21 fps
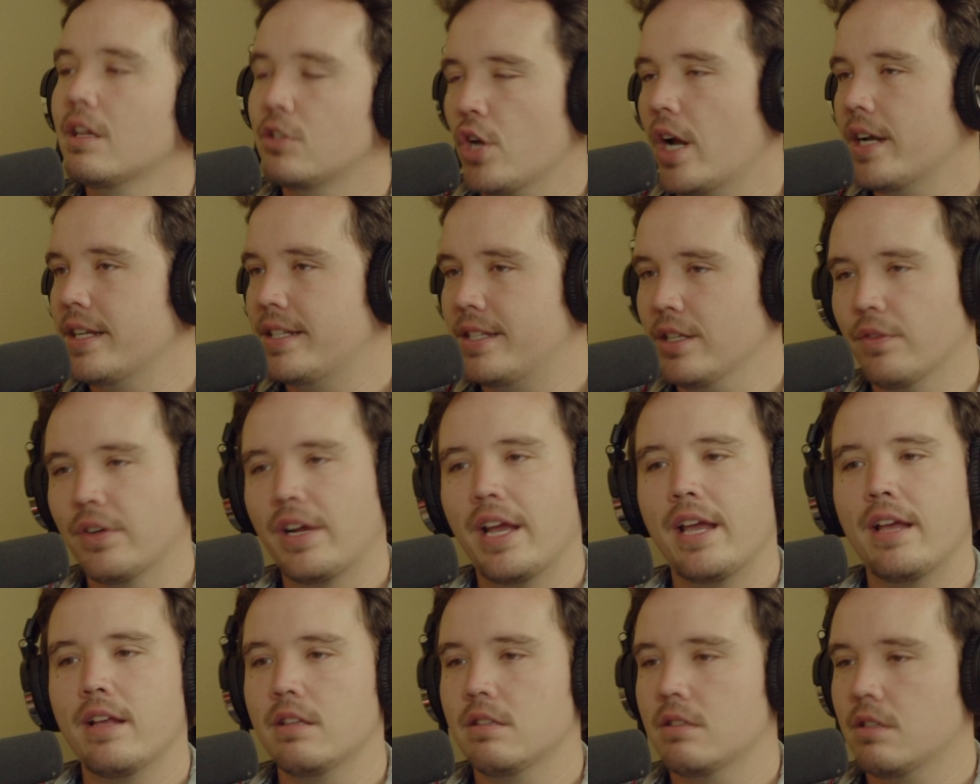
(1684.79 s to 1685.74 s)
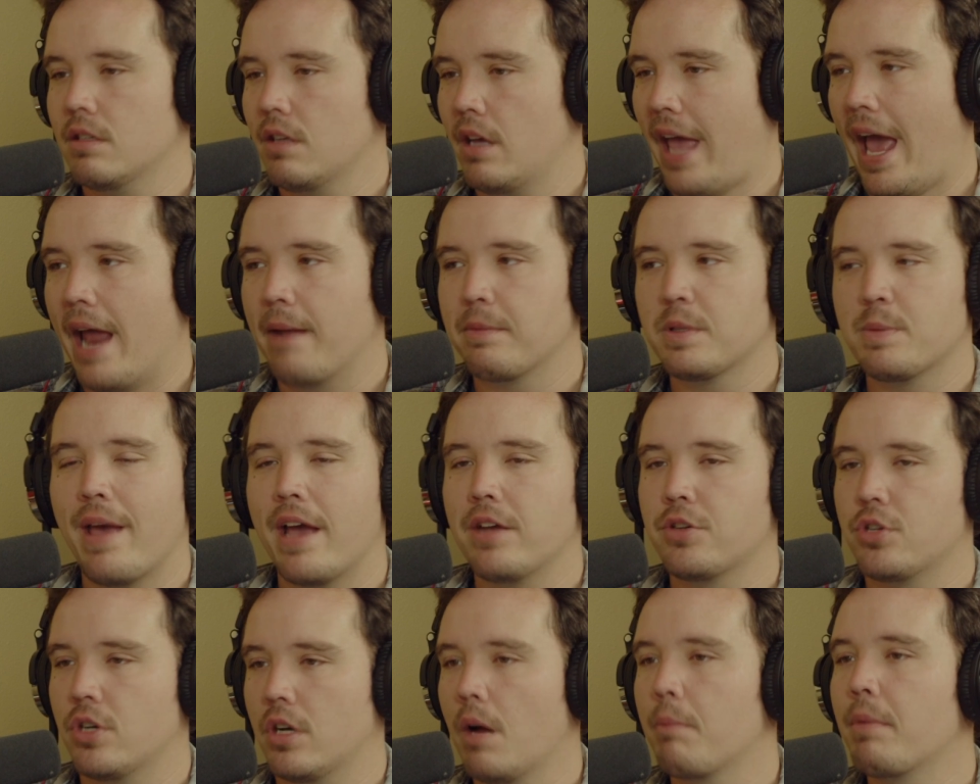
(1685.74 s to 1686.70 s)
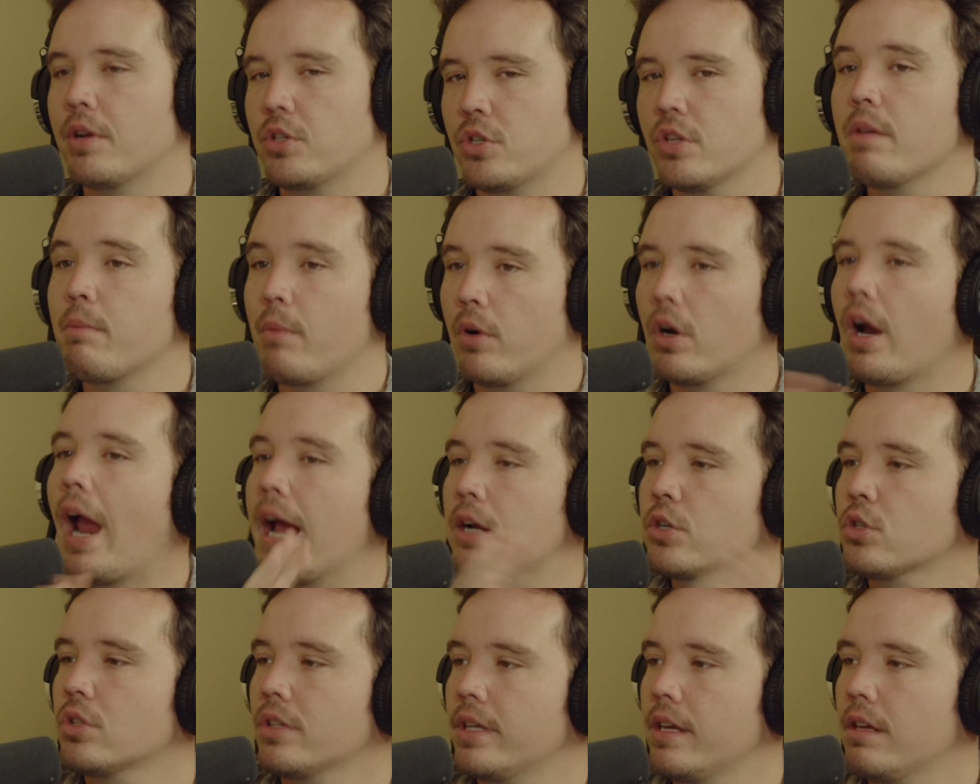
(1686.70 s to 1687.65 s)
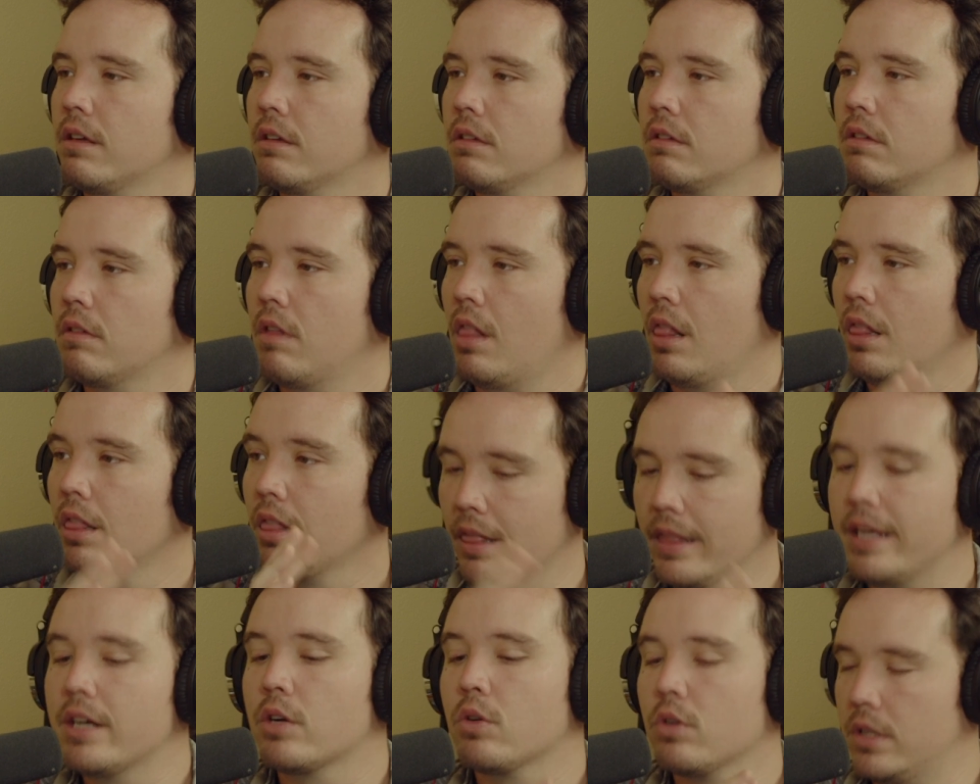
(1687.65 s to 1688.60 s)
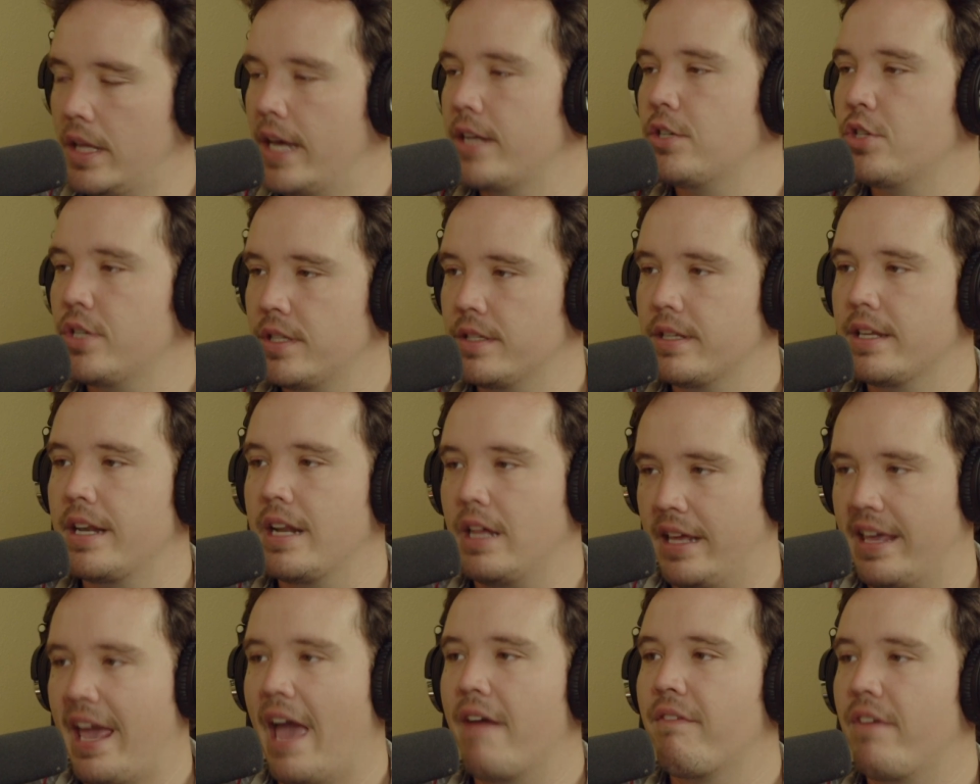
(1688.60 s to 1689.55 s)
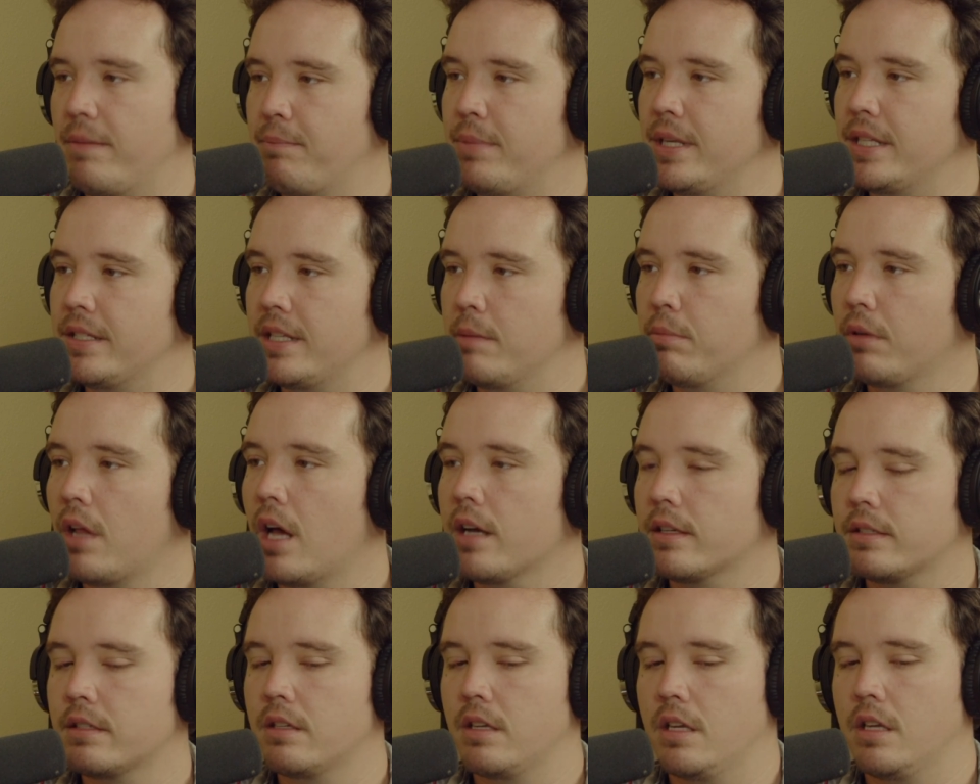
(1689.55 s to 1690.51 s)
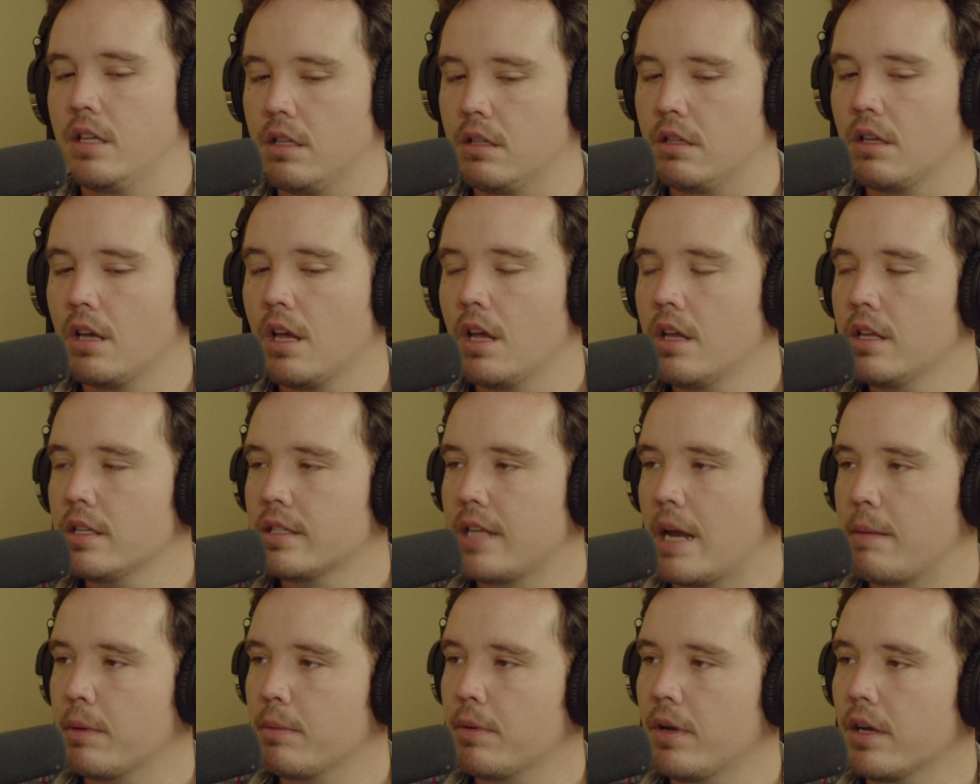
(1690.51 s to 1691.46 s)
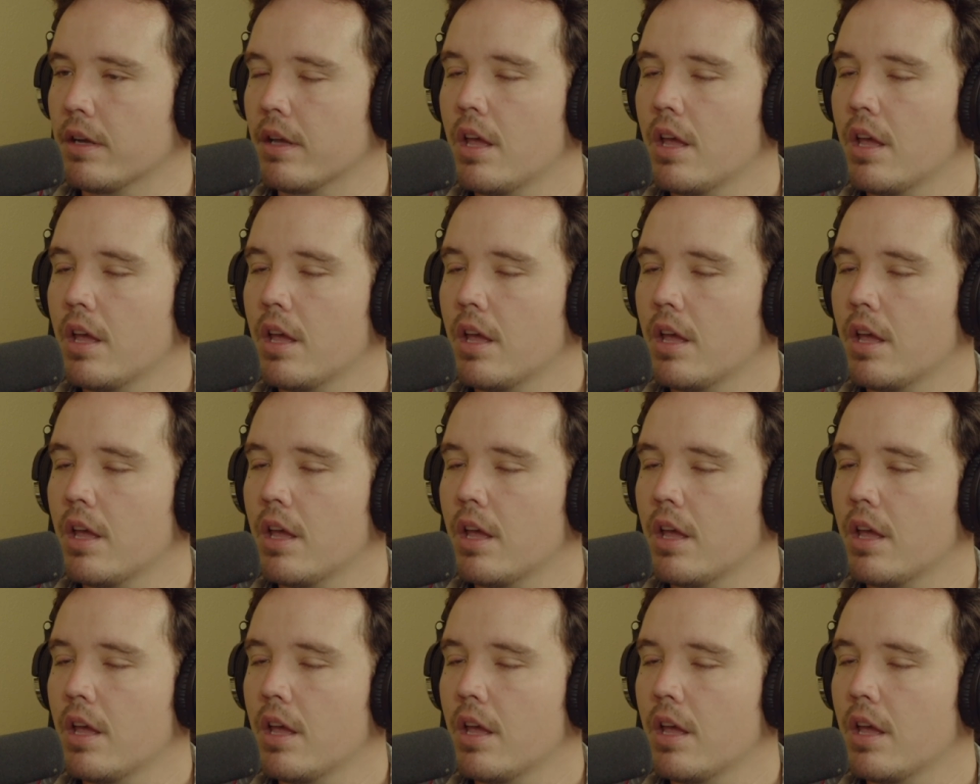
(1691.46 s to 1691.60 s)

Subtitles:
Johnny Silverhands, Adam Smasher, a bunch of them are actually literal legends and like have NPC blocks in Cyberpunk.